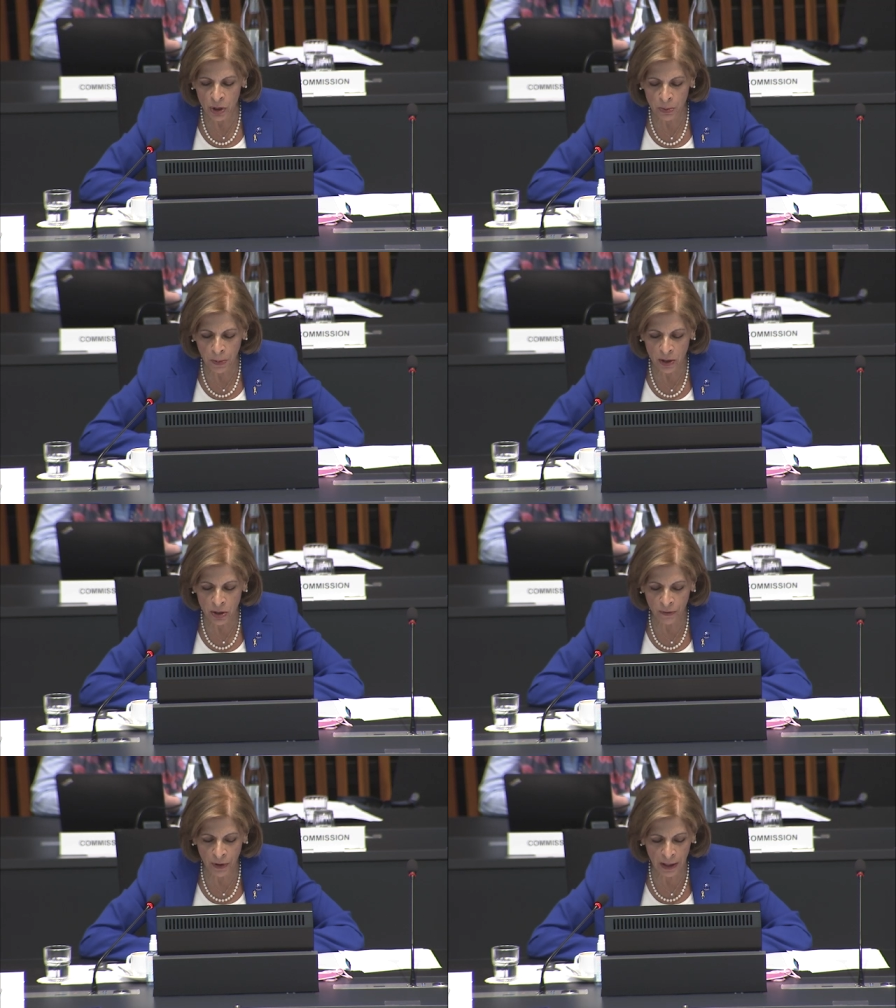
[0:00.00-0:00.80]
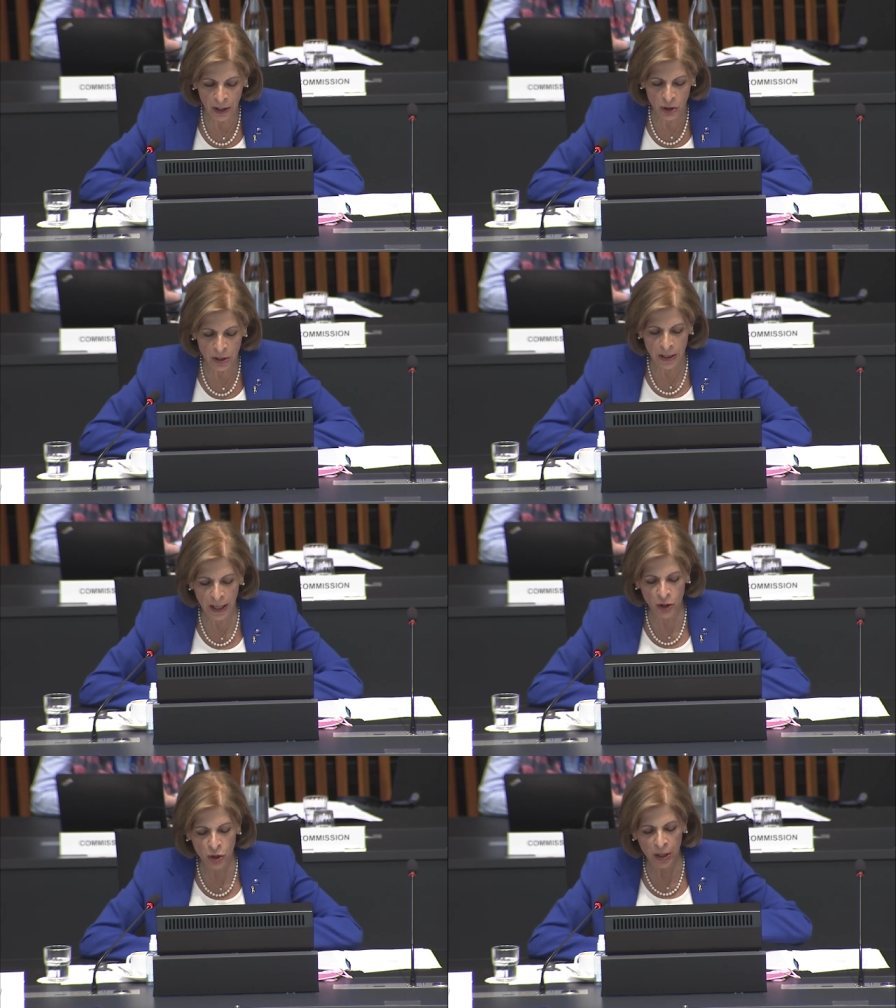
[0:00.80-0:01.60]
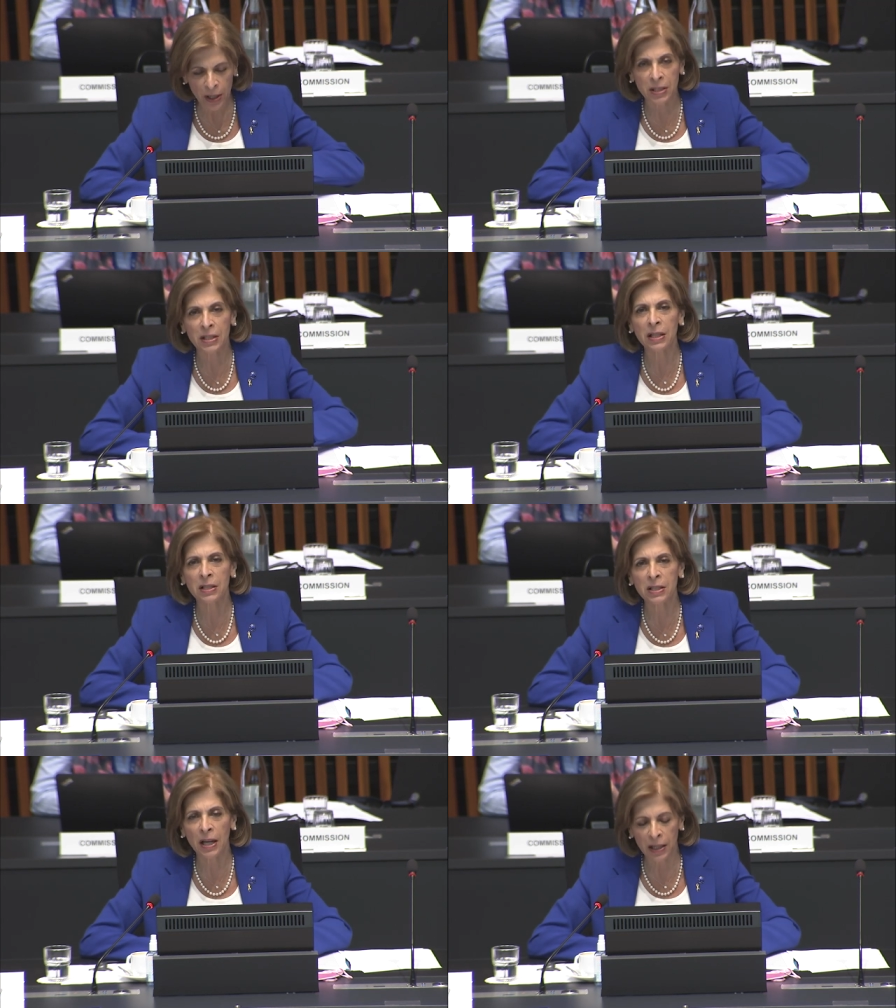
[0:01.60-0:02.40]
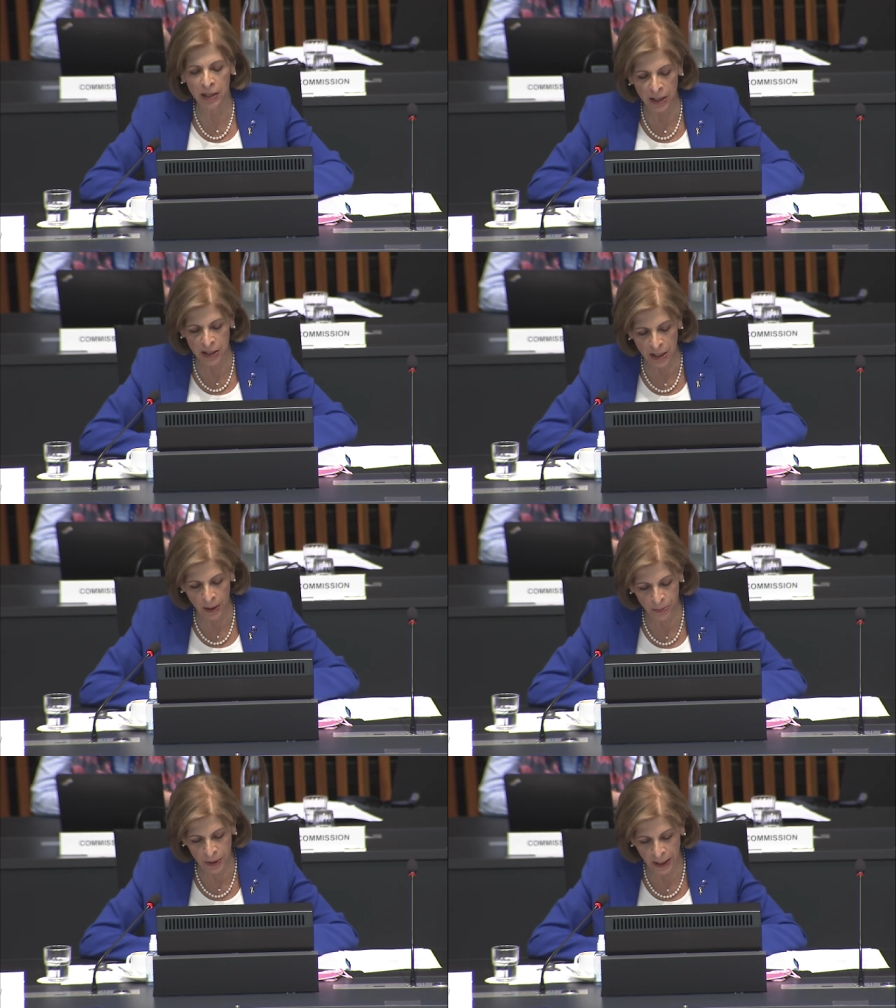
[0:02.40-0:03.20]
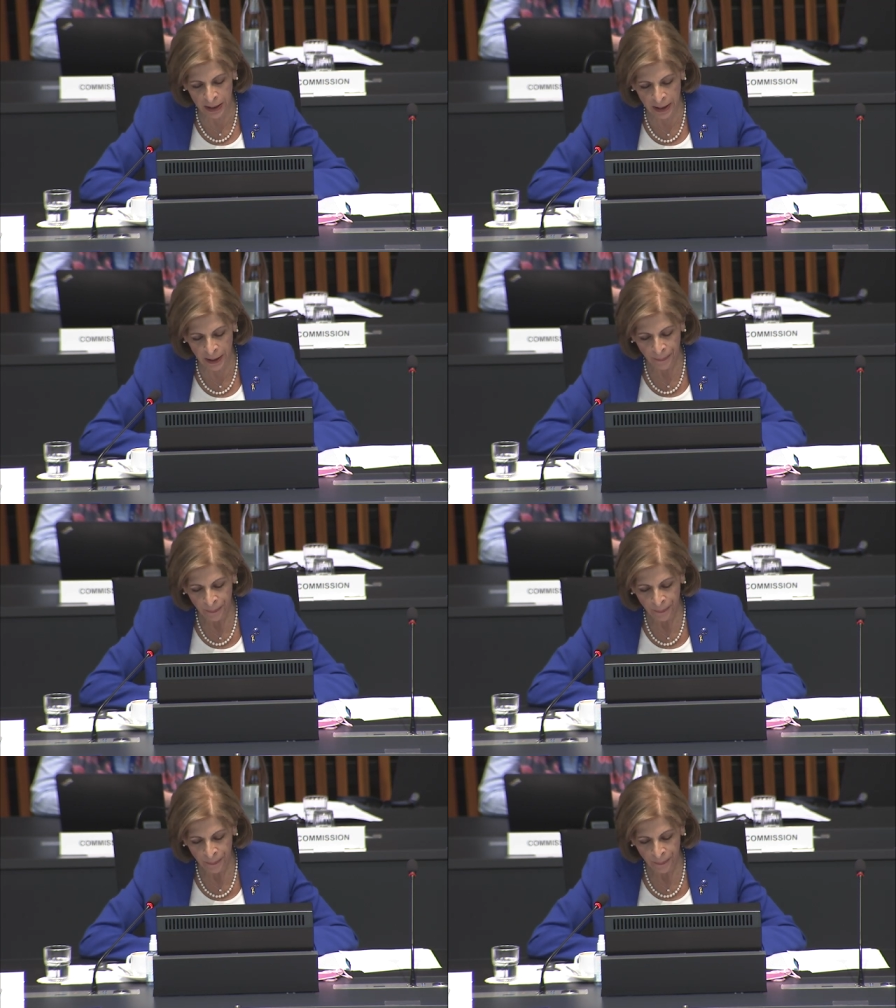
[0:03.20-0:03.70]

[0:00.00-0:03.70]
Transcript: specific legislation exists and needs updating.